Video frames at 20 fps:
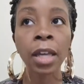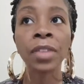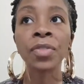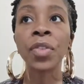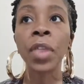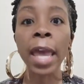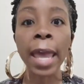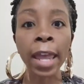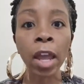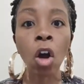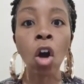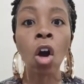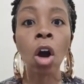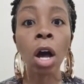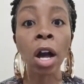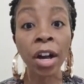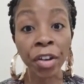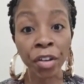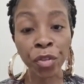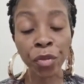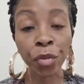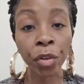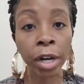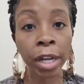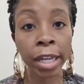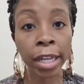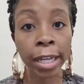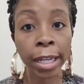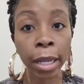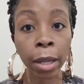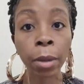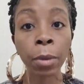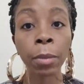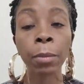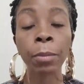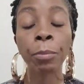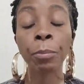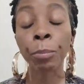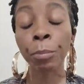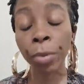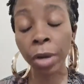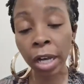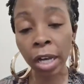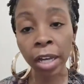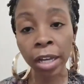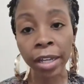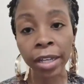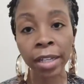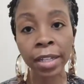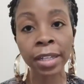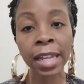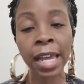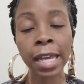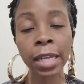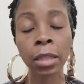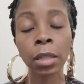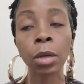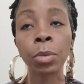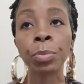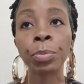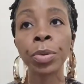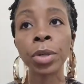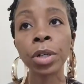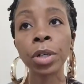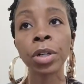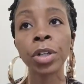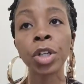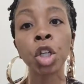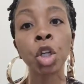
They are afraid. But like the book